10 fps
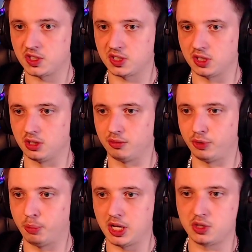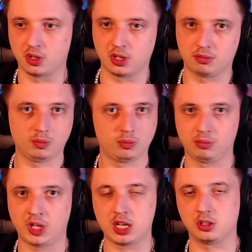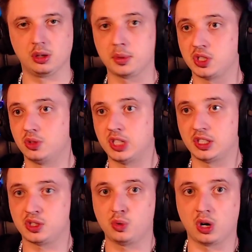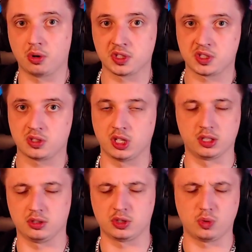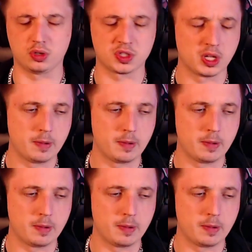For Patreon, K-drama episode takes 2 hours. 2 hours.